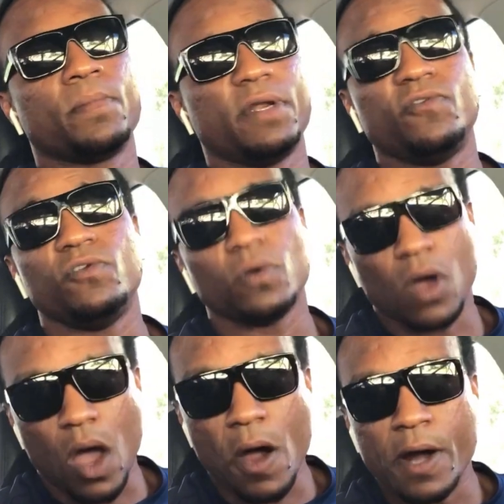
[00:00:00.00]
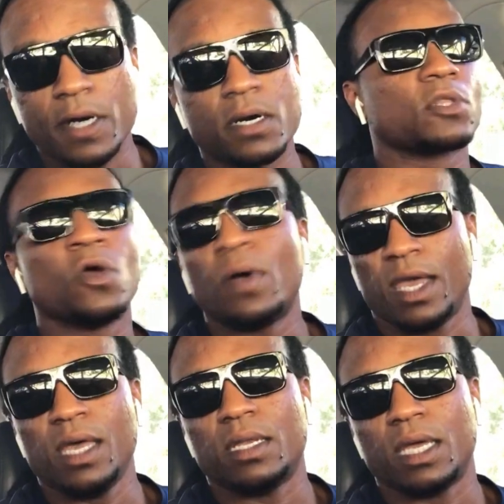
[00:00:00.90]
But if you are, go
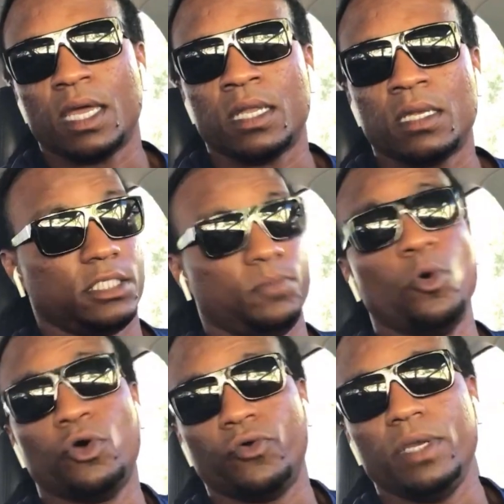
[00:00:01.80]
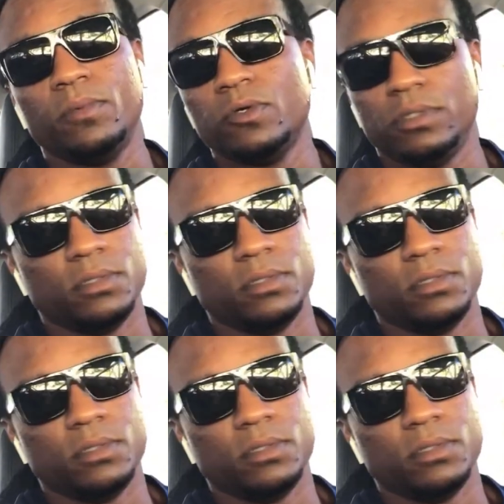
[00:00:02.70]
ahead and it's Porn Reboot.